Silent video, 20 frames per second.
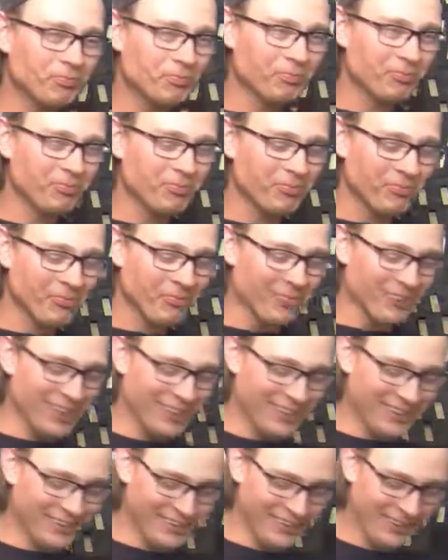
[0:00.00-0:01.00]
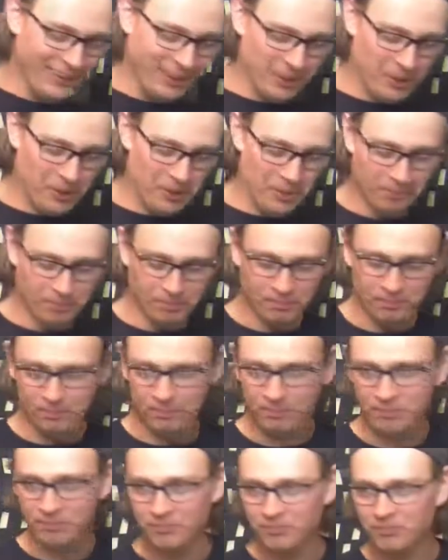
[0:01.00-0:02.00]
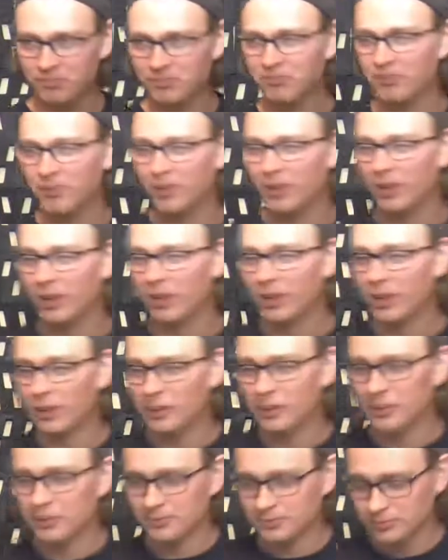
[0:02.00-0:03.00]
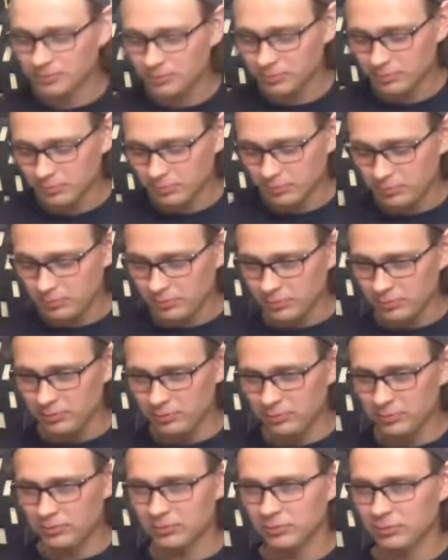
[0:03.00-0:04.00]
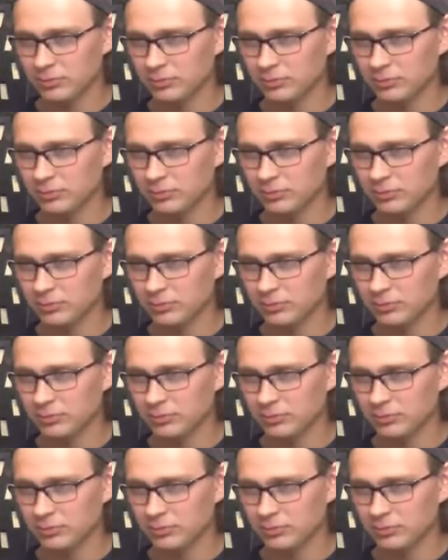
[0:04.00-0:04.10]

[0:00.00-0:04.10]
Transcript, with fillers: Anyway, we found a place to stay. Where's...